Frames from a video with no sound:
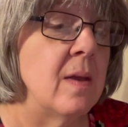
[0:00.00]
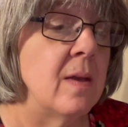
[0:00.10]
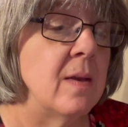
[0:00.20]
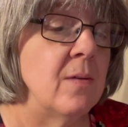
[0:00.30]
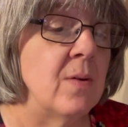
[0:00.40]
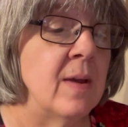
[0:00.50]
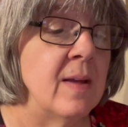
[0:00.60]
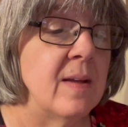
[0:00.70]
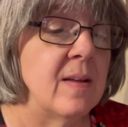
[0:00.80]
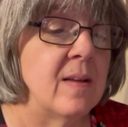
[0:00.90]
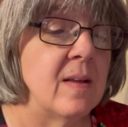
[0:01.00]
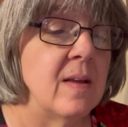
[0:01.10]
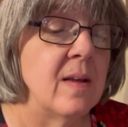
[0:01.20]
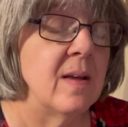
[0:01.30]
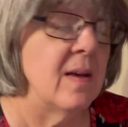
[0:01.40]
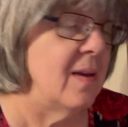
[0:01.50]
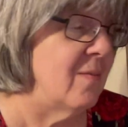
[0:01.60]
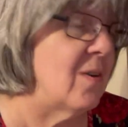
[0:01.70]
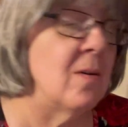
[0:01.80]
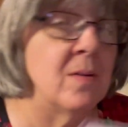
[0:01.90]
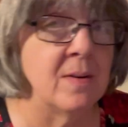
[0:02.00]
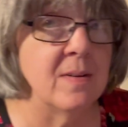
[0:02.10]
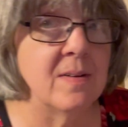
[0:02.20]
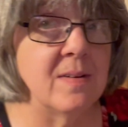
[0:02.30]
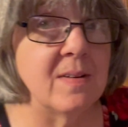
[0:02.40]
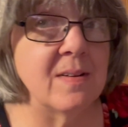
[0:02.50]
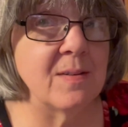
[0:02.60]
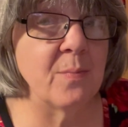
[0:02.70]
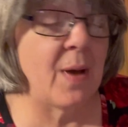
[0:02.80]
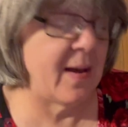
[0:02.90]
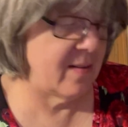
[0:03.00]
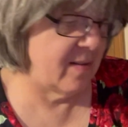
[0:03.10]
anyway, I am going back